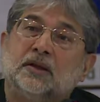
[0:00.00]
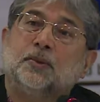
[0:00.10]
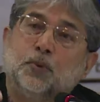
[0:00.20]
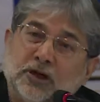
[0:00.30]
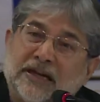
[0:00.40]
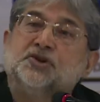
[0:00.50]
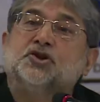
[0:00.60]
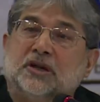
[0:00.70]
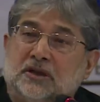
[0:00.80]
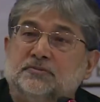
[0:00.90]
the
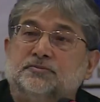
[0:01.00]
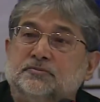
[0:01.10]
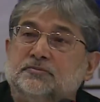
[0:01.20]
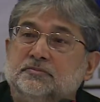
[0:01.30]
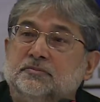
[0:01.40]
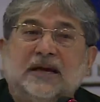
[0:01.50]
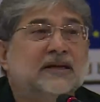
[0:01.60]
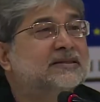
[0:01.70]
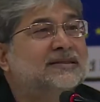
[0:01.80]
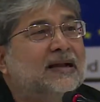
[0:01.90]
potential
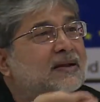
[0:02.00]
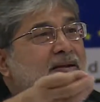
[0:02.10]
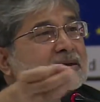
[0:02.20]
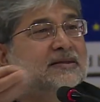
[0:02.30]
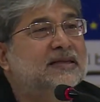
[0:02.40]
by standard